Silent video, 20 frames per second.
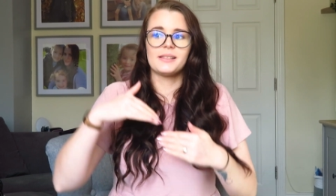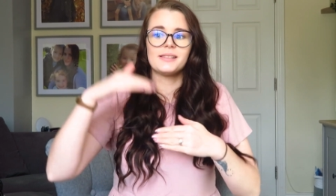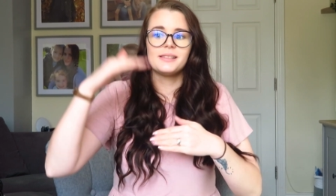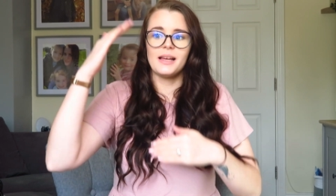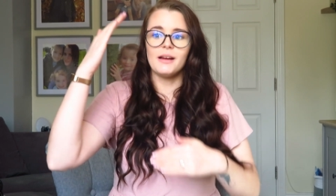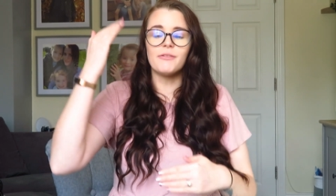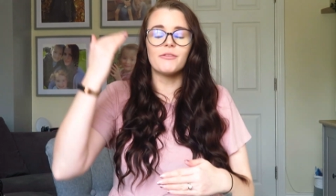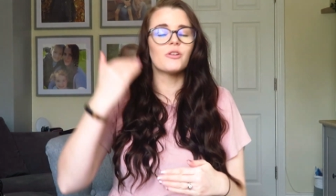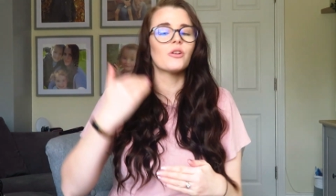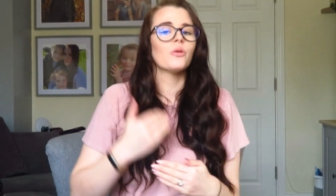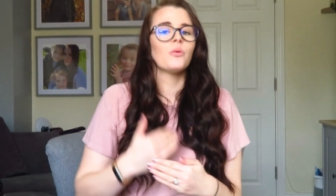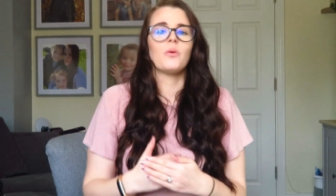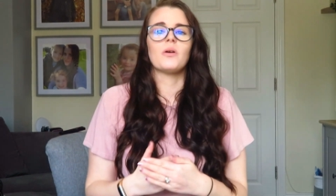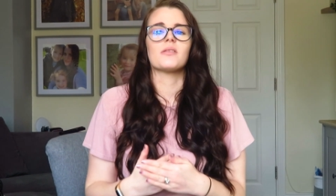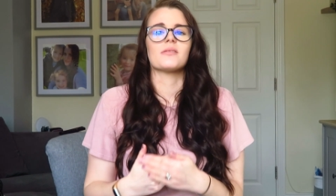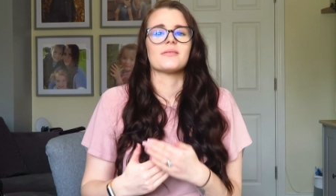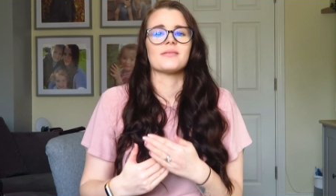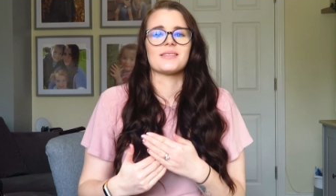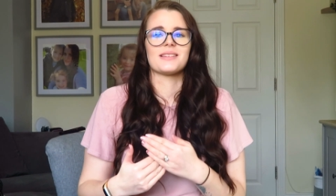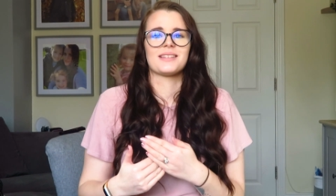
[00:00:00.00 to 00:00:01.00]
several
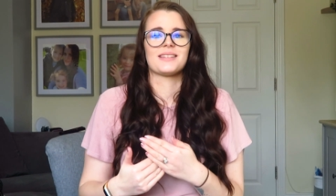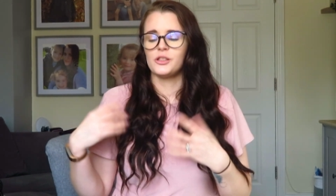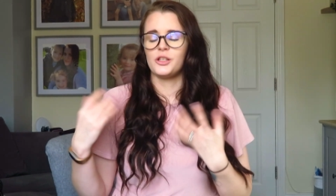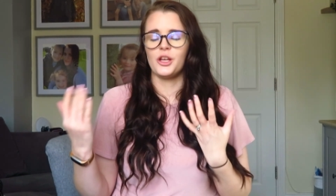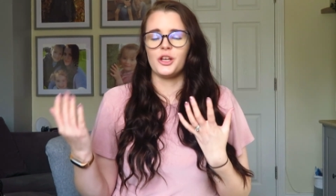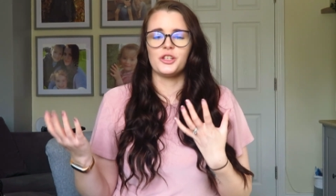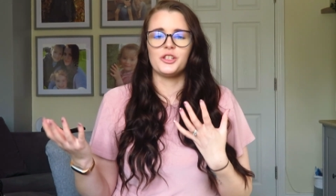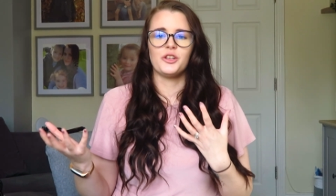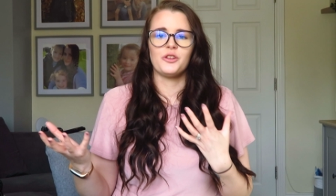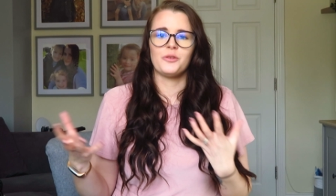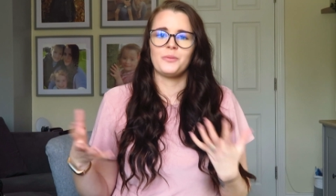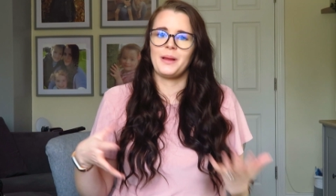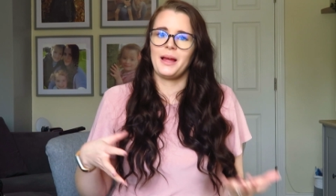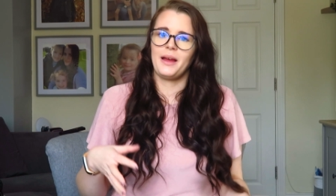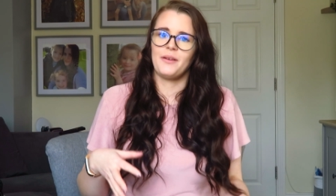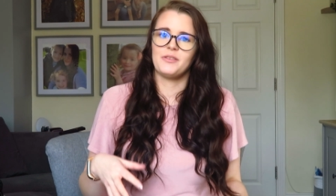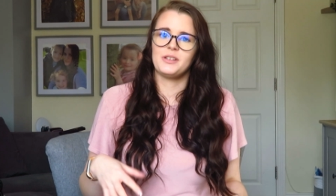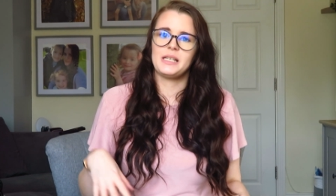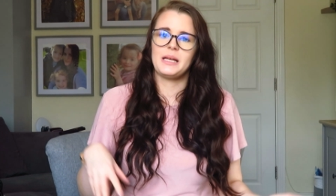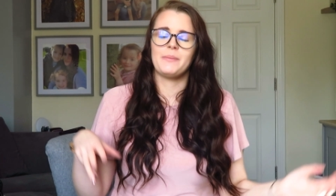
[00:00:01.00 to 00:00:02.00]
ones. So you could do them
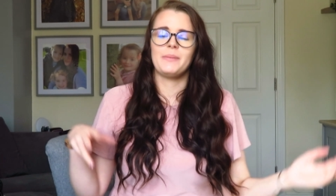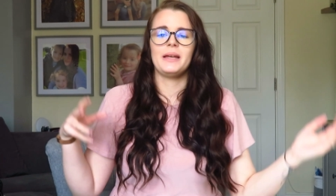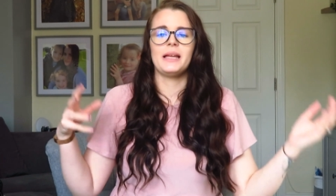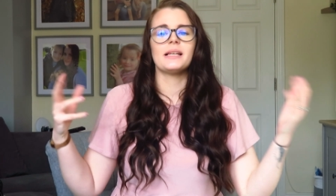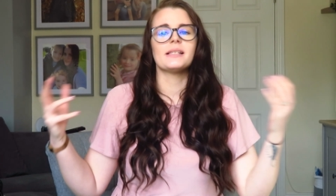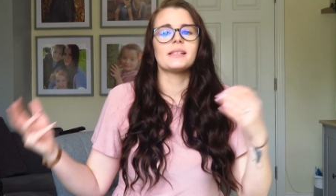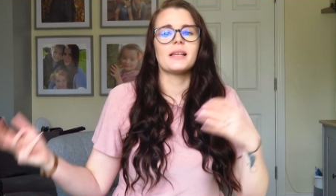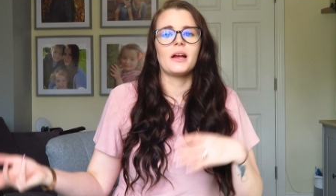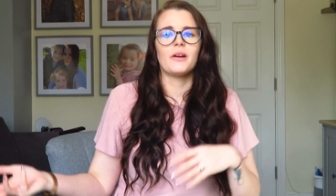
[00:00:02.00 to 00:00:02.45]
every 10 minutes,